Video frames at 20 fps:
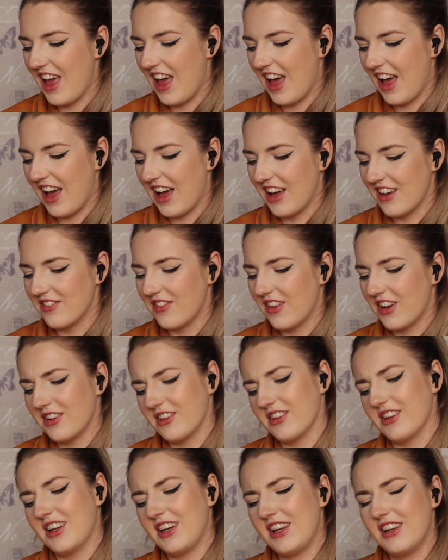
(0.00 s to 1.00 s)

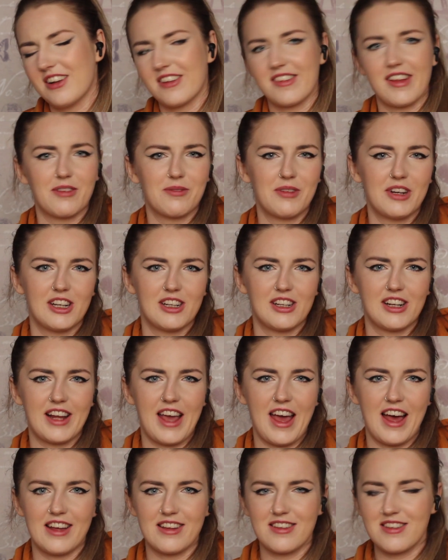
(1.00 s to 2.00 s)
Oh, and he looks like my little
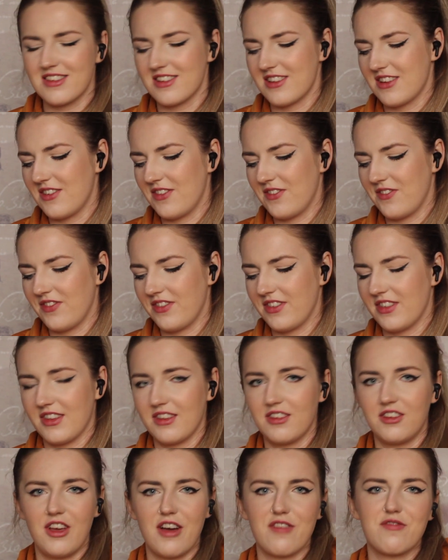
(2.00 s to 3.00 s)
Cass.
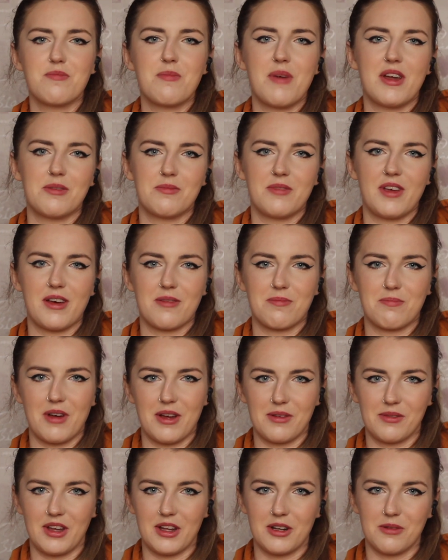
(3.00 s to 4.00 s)
You haven't met him yet,
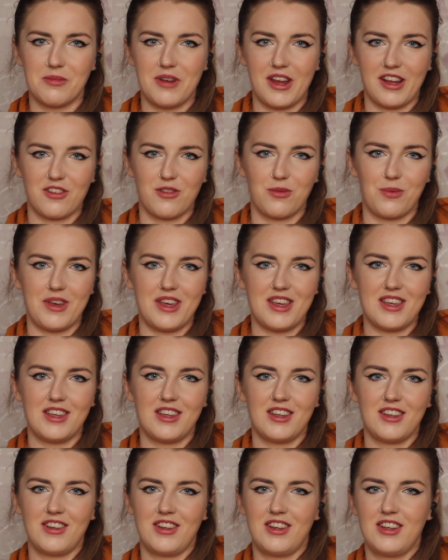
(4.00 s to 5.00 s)
but I'm getting him next week.
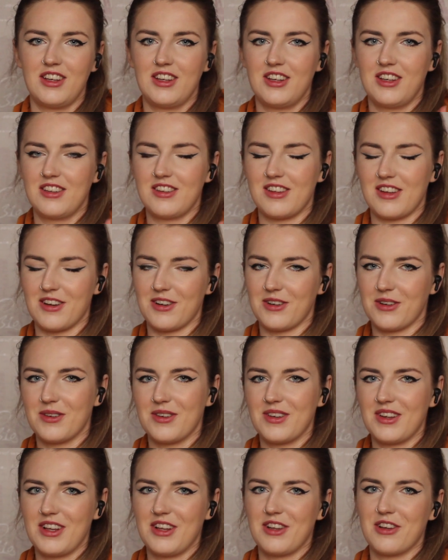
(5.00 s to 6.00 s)
So
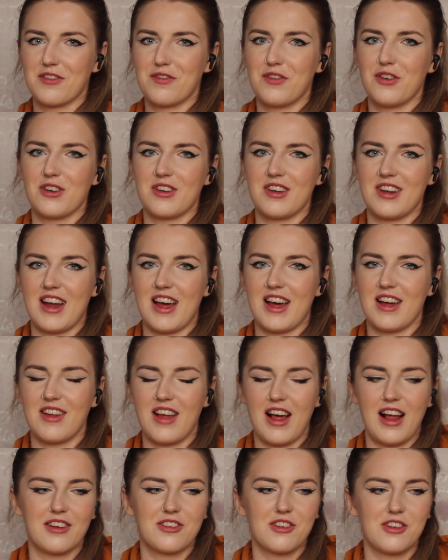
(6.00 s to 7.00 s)
look forward to
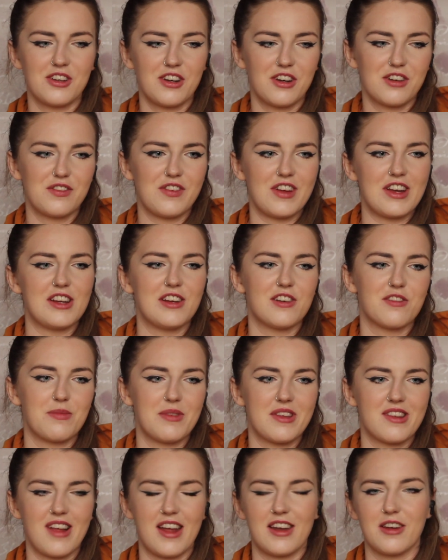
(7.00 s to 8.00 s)
that. I'll do another video of
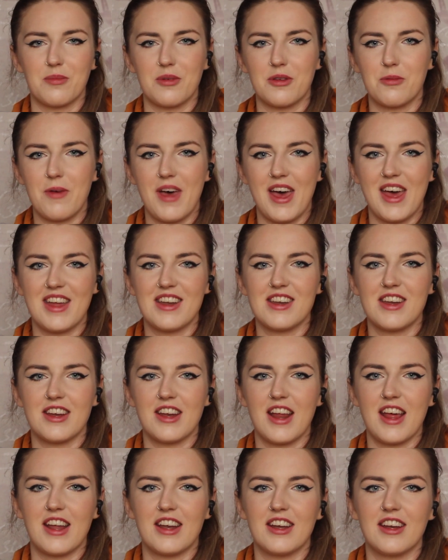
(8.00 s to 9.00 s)
me setting up his pen, and
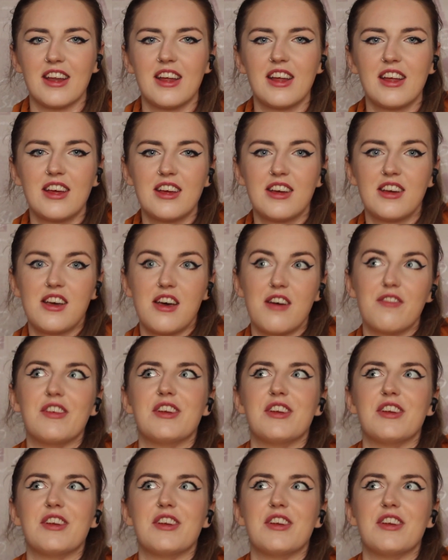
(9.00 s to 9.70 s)
then the